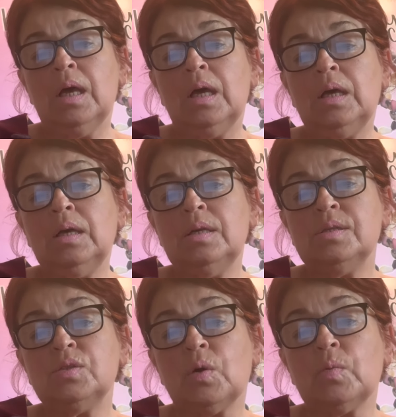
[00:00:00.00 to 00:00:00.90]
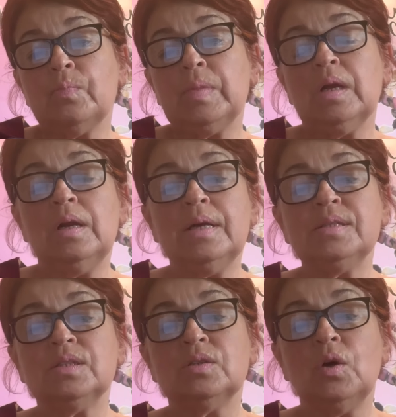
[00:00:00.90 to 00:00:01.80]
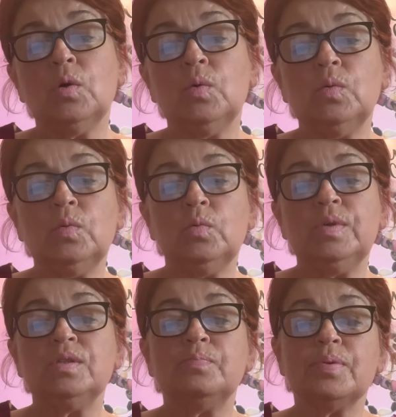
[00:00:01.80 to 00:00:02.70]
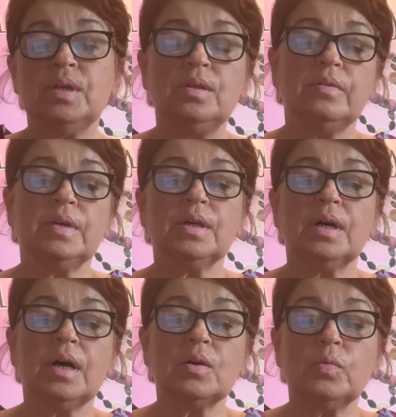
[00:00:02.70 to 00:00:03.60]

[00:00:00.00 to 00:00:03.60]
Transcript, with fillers: Uh, so let's go with pre-driven car.